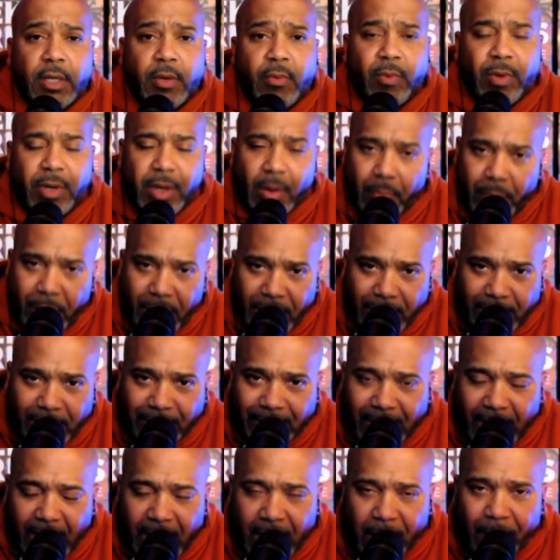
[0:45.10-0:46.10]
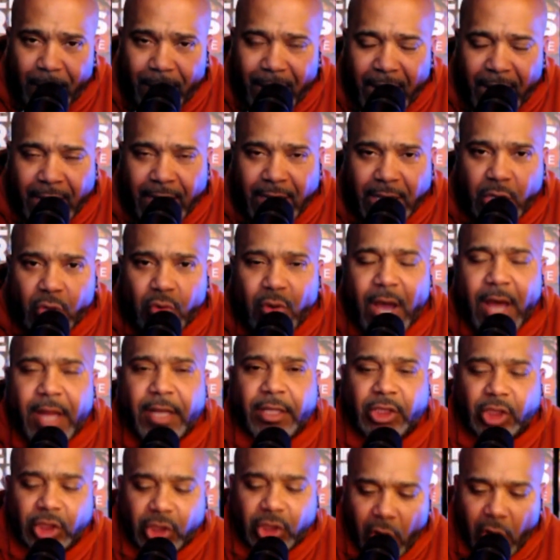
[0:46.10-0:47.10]
When a bitch is out of pocket, you got to
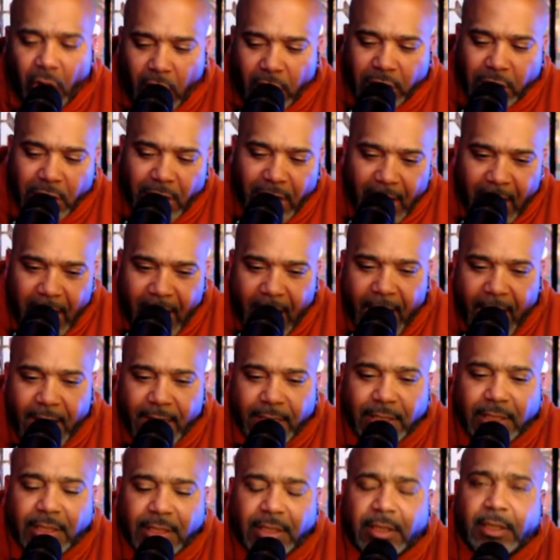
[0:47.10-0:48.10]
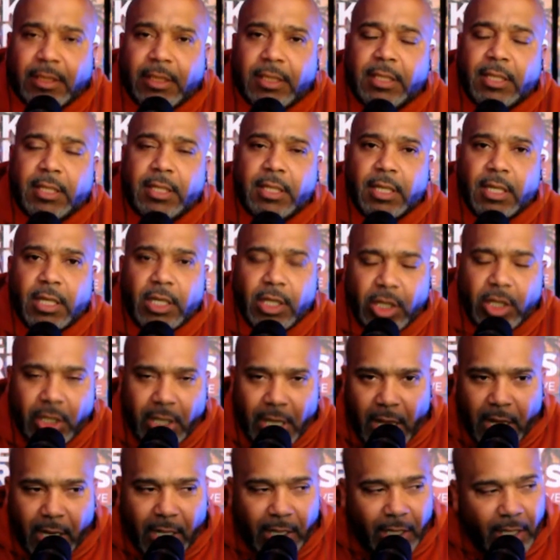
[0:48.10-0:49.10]
charge her ass. You
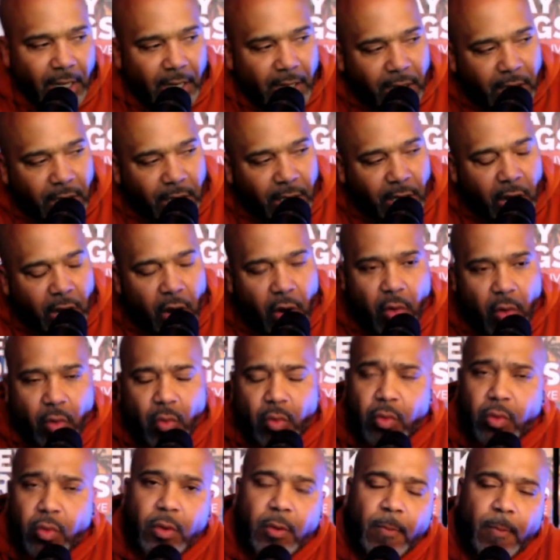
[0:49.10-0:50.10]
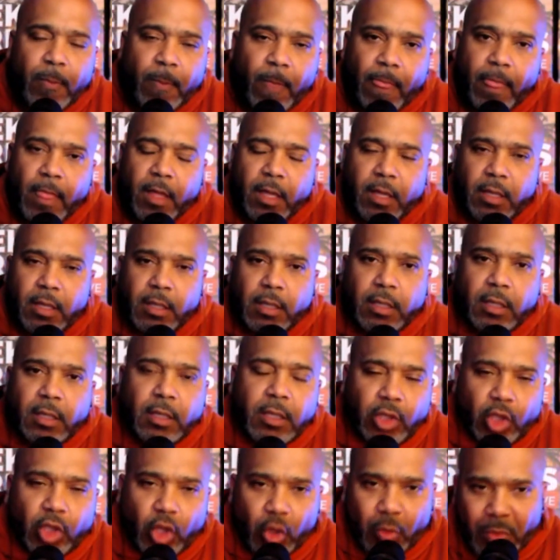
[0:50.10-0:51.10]
got to let her go.
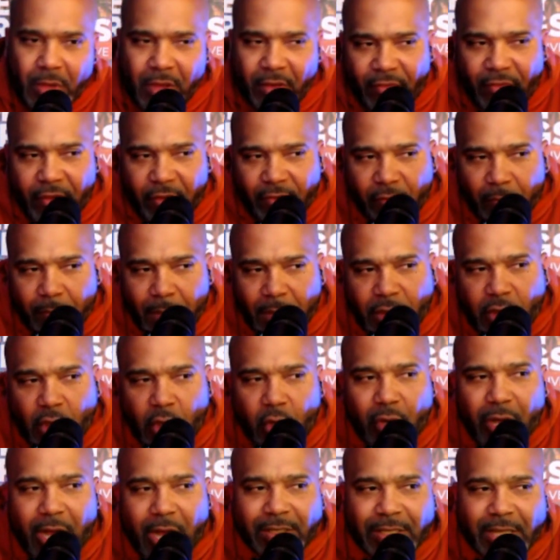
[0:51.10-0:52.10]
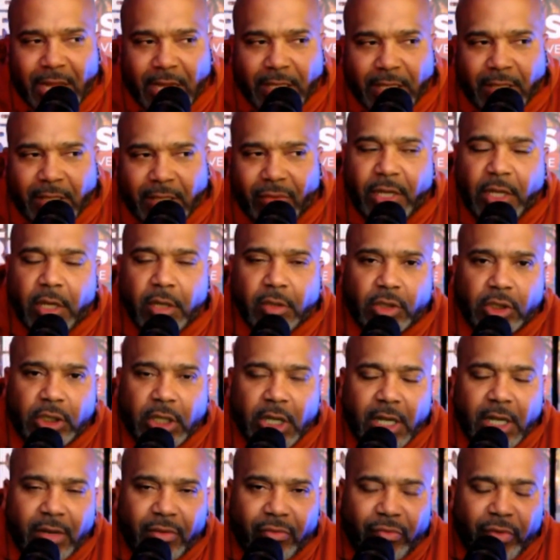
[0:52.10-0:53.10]
Do me a favor. Make sure you guys like the video,
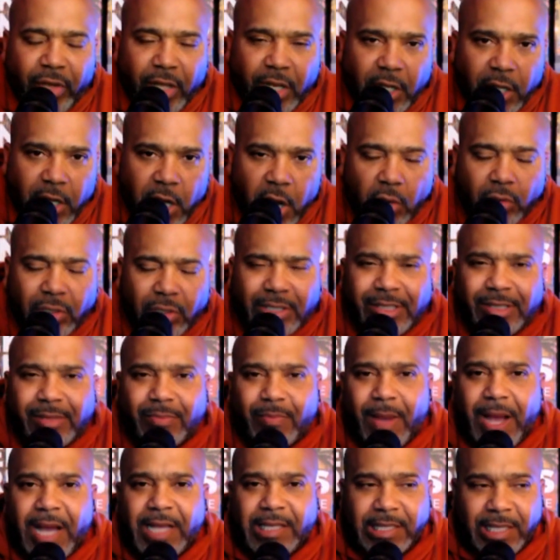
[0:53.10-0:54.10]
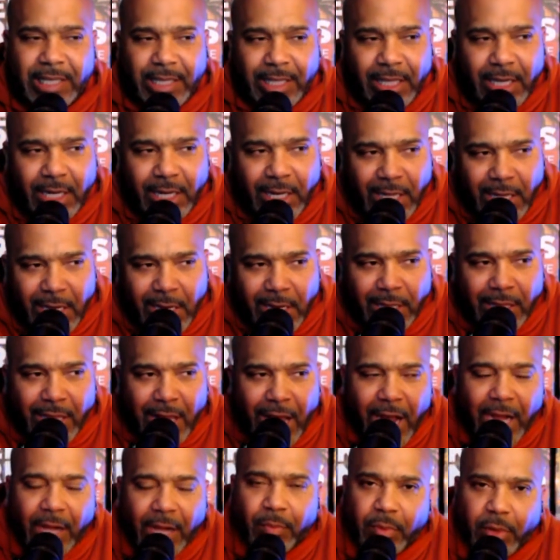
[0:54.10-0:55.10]
share the video. This is Masculinity
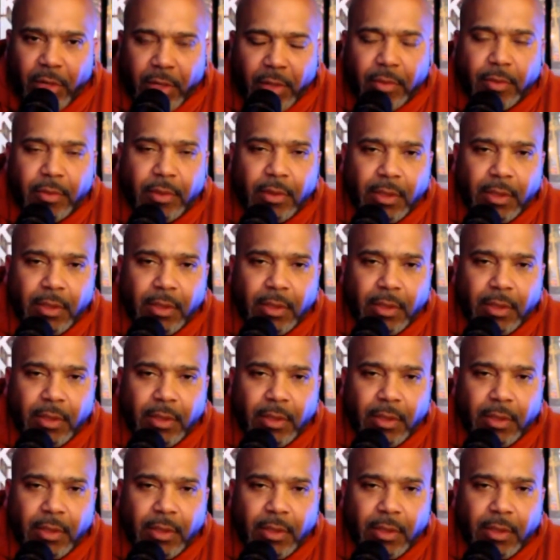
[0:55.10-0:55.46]
Unlocked, bro.